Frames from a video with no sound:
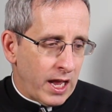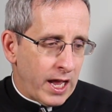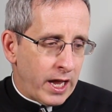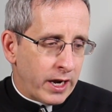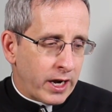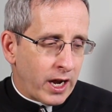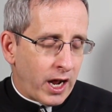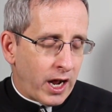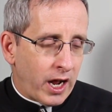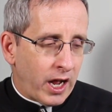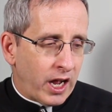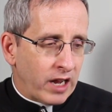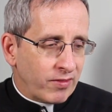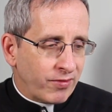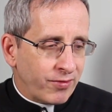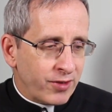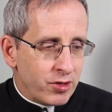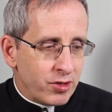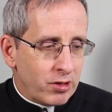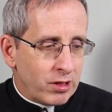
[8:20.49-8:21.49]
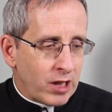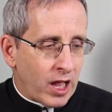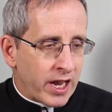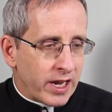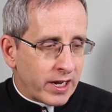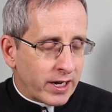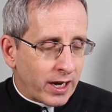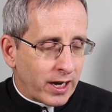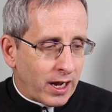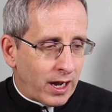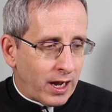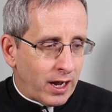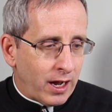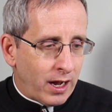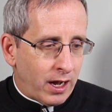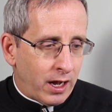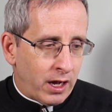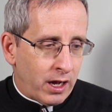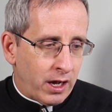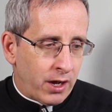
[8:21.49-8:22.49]
And I feel like
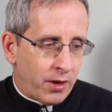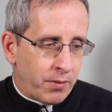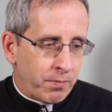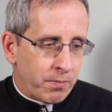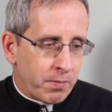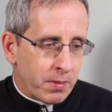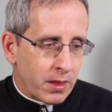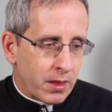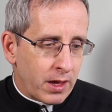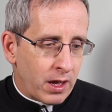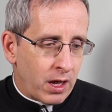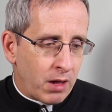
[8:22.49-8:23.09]
um,